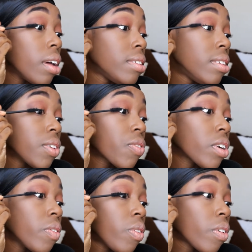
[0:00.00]

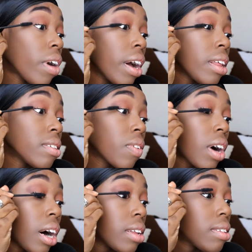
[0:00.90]
different varieties of
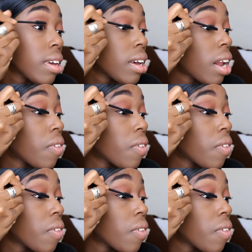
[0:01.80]
content.